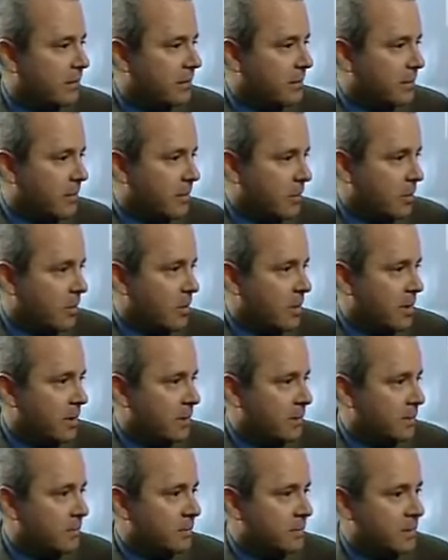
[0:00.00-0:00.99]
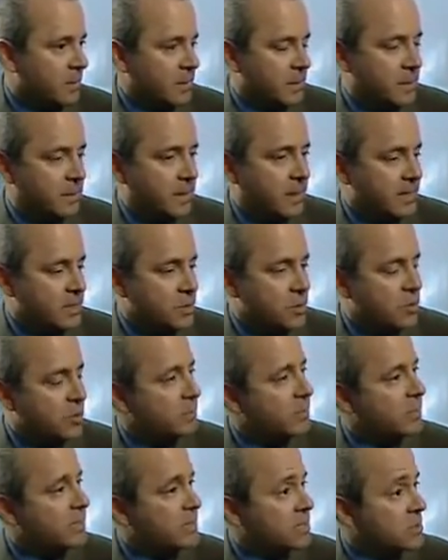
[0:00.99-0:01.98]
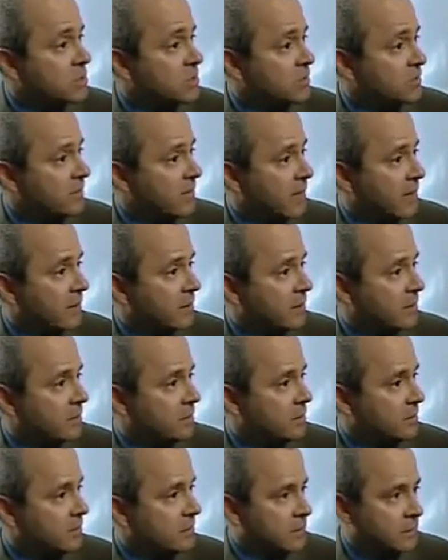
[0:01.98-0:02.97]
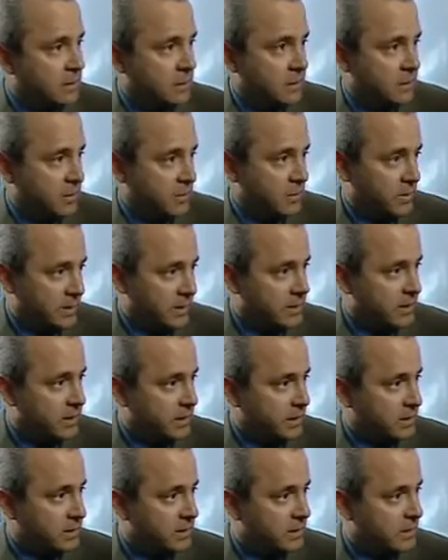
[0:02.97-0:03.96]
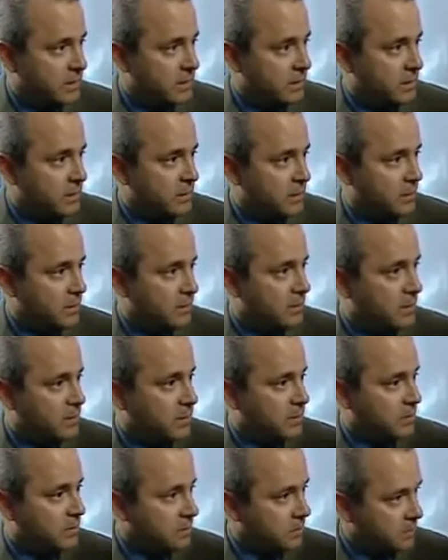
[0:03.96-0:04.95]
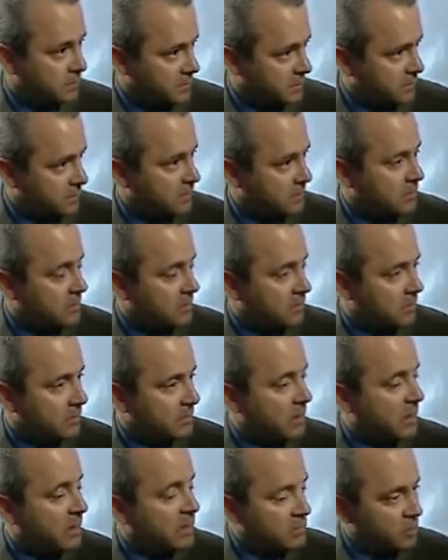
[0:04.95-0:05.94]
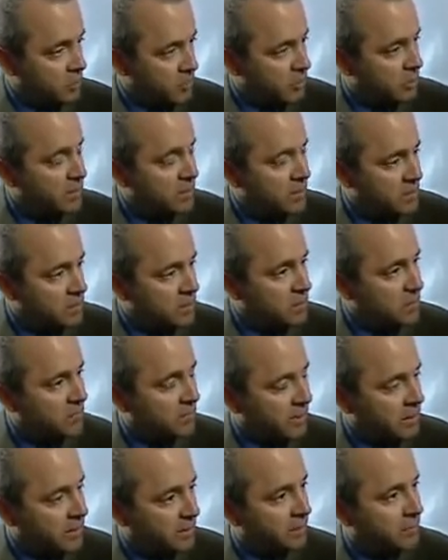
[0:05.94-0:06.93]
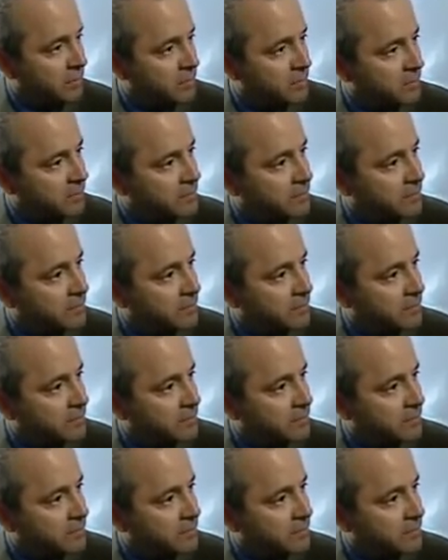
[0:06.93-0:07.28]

marijuana. It has no medicinal value in the United States. Has no medicinal value. Has no medicinal value.